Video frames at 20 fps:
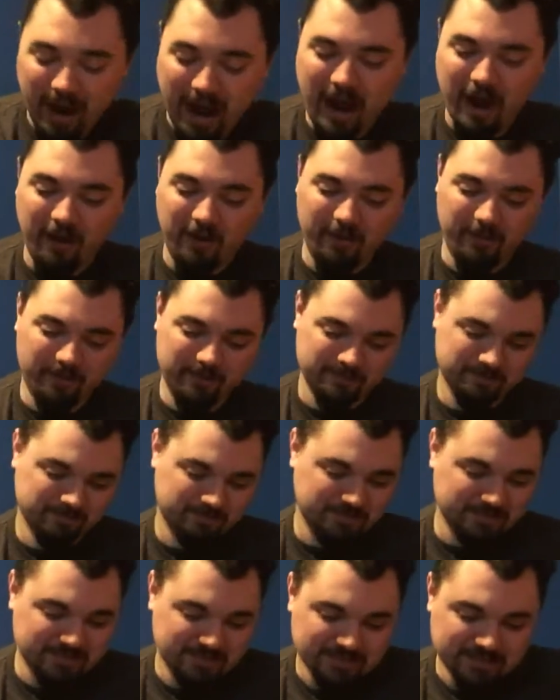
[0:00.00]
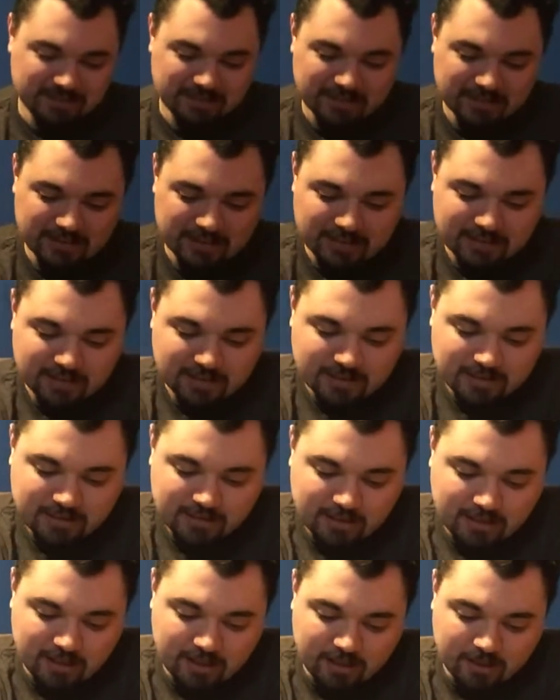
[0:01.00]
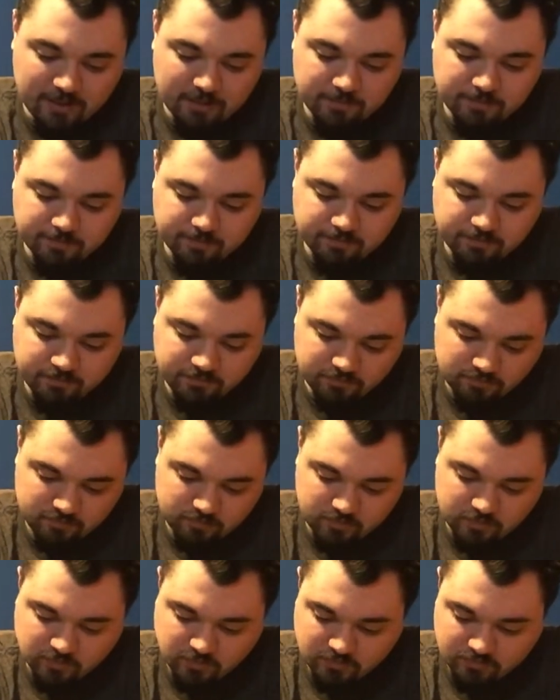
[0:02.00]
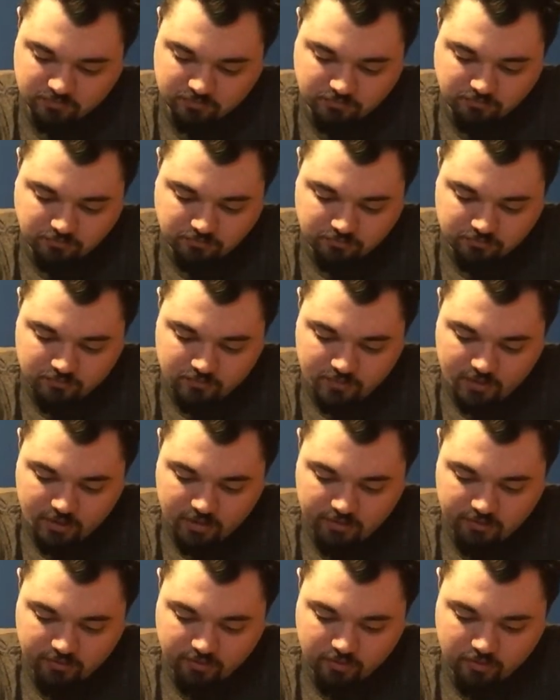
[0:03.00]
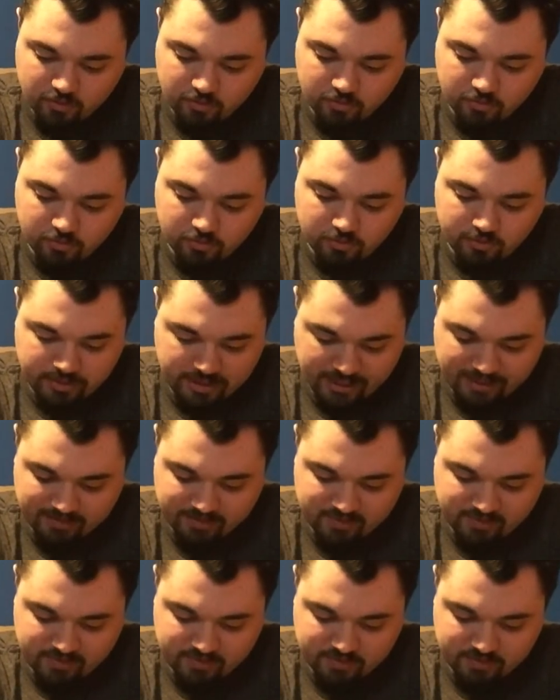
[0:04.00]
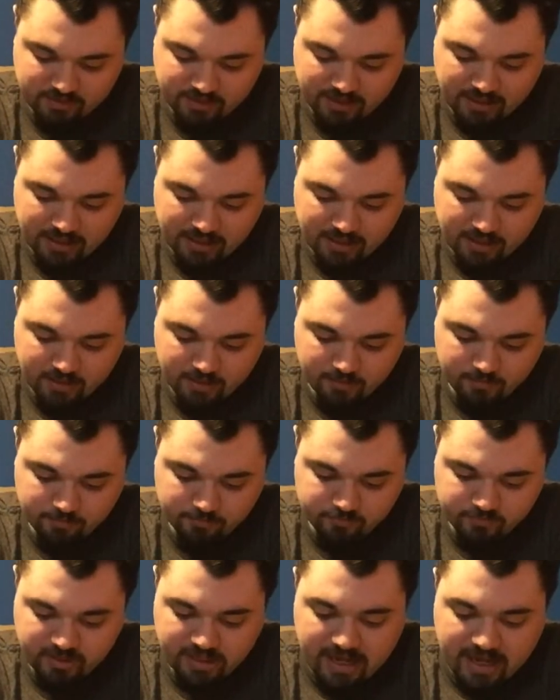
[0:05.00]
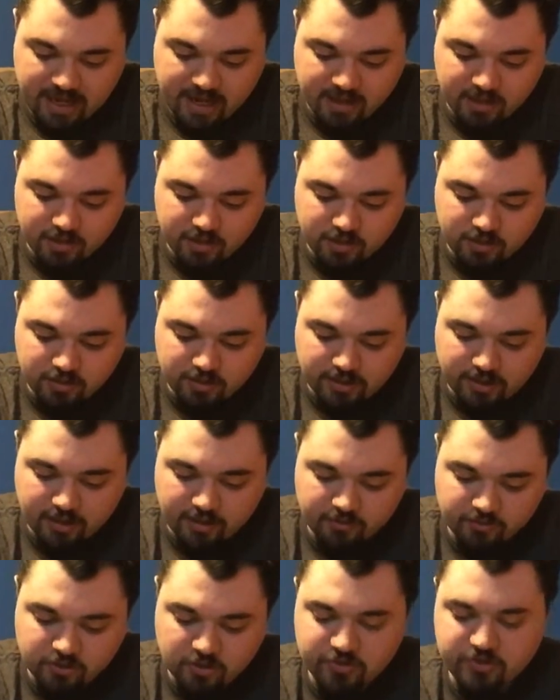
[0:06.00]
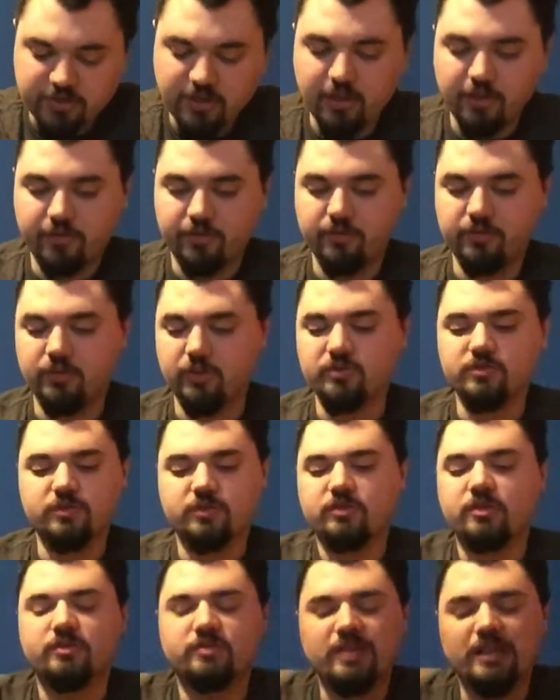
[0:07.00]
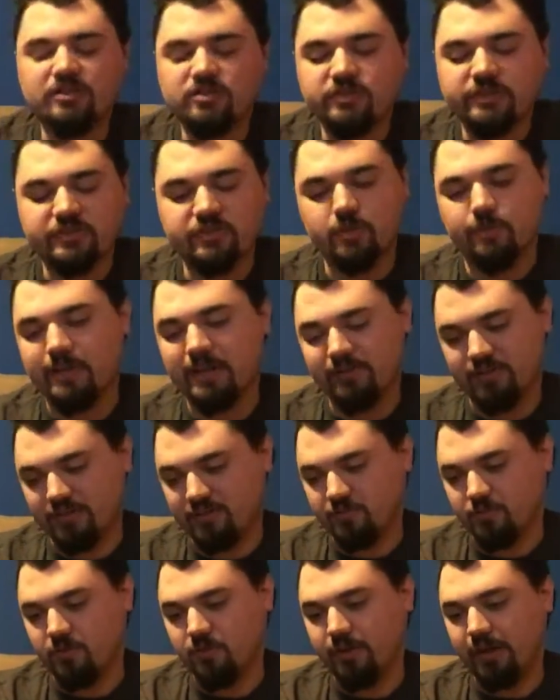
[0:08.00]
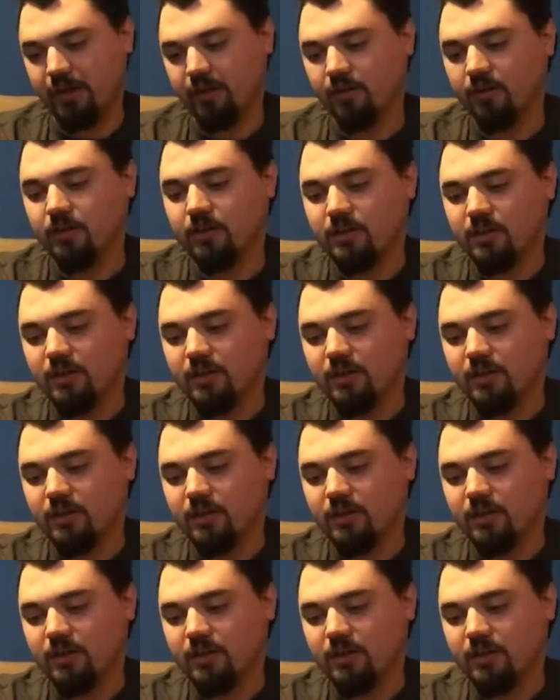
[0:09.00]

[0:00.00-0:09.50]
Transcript: wow. Um, so yes, um, and there's another. There, there's actually so many things wrong here.